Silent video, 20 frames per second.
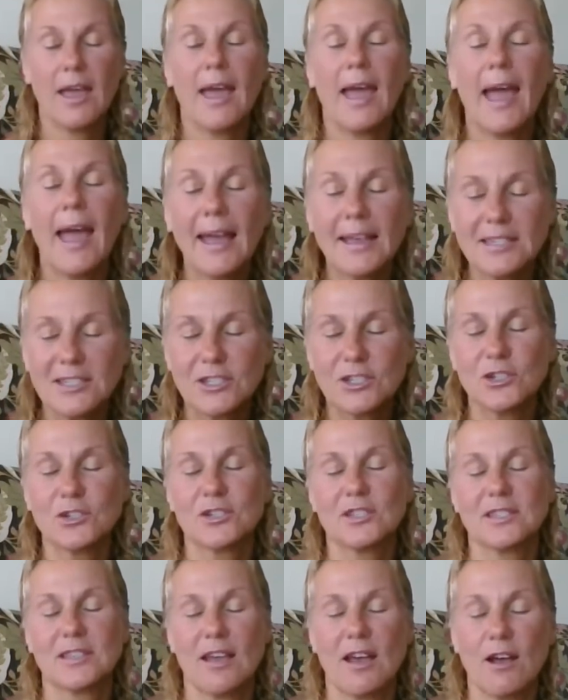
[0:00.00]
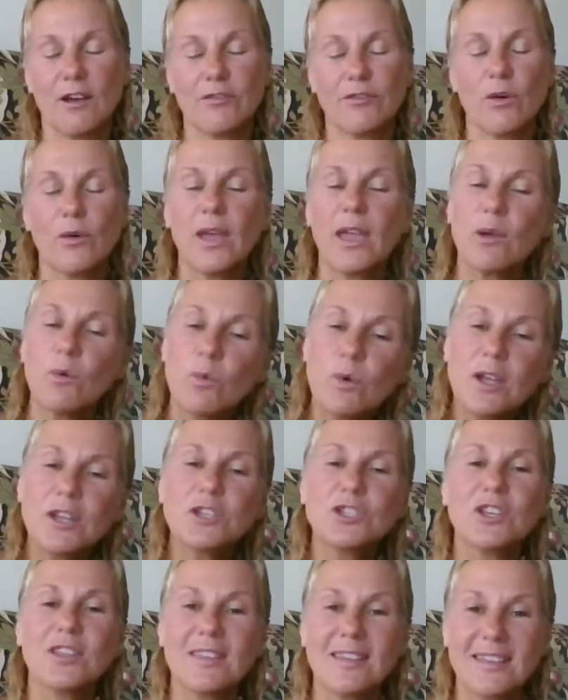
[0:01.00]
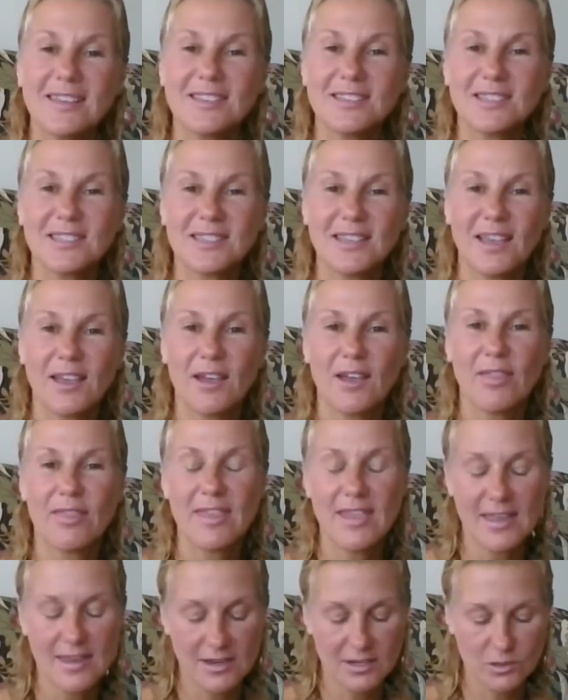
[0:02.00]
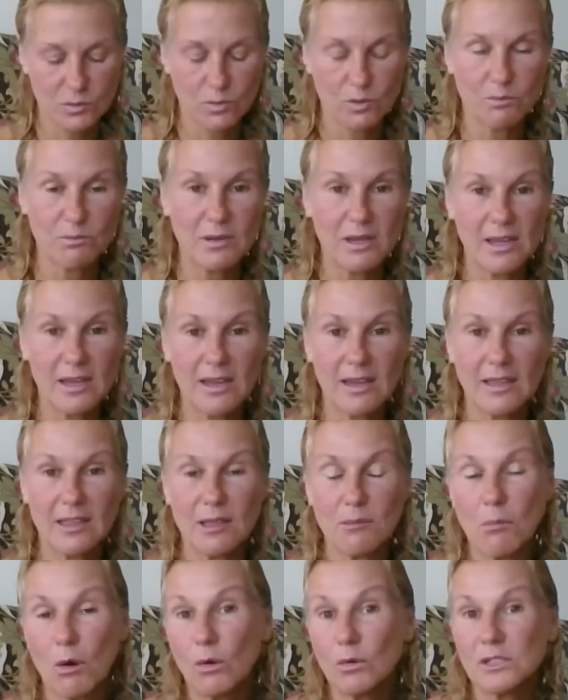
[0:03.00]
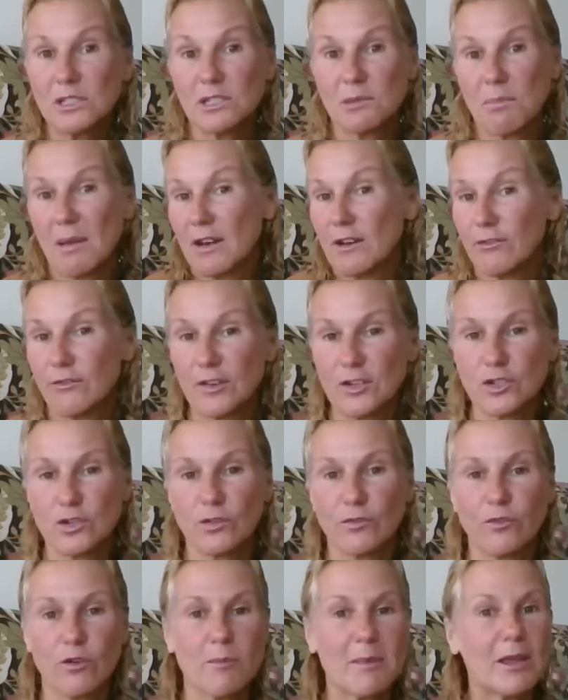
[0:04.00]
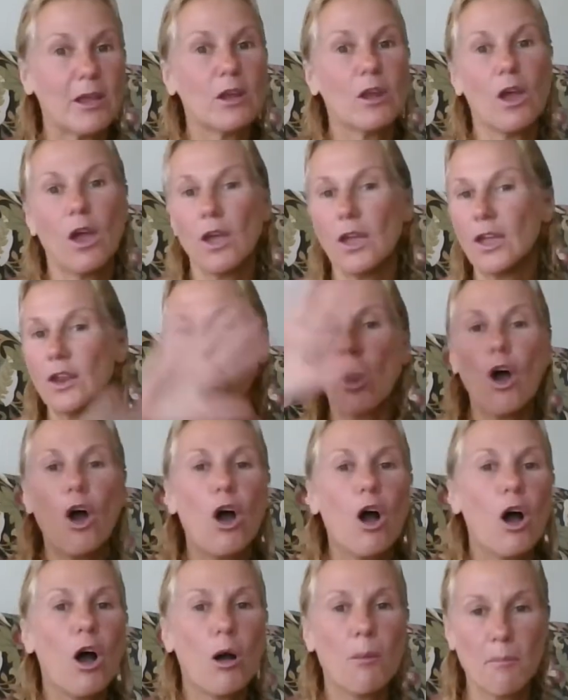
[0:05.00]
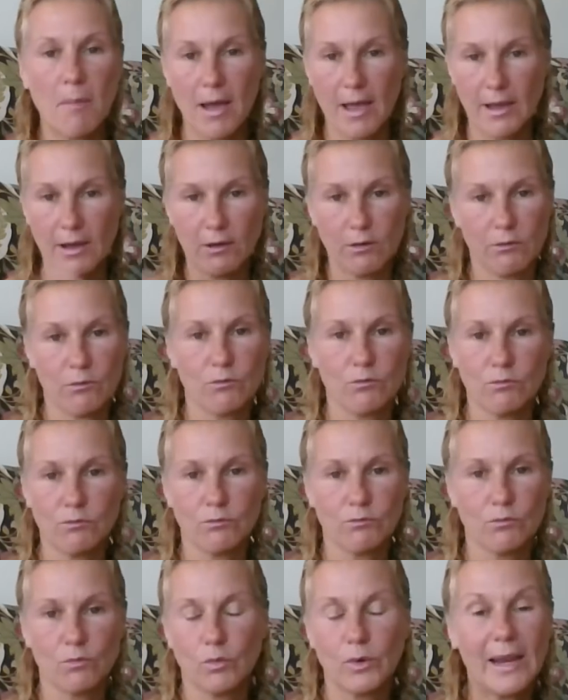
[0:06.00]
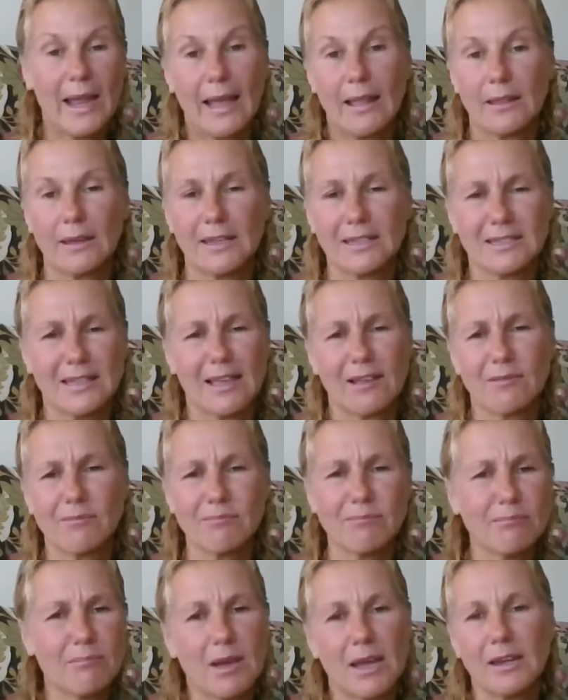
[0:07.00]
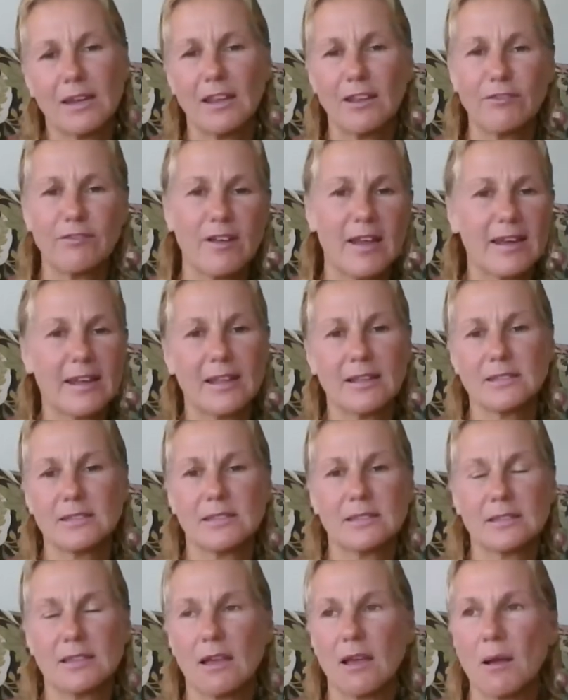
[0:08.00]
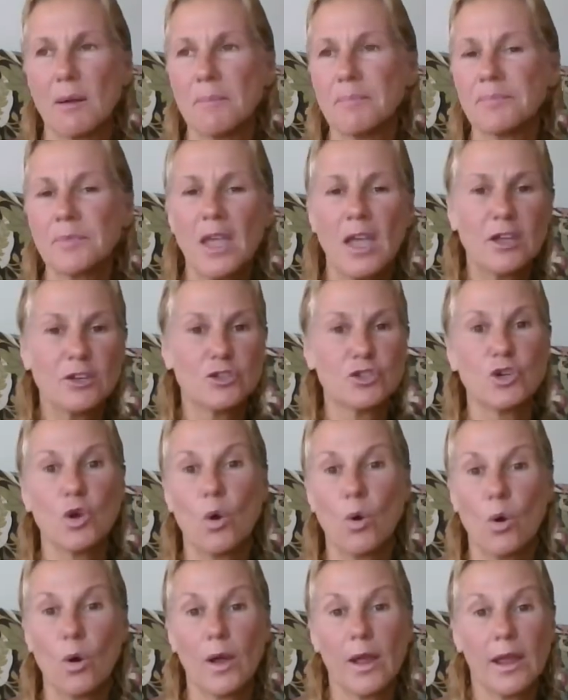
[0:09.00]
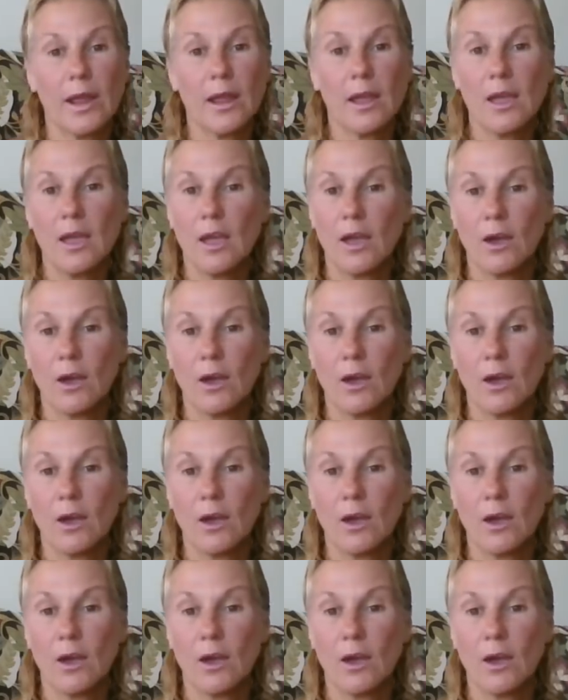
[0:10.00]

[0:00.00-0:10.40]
ask yourself, okay, which of these things would be the most beneficial for me in all my realities, like money, finances, joy,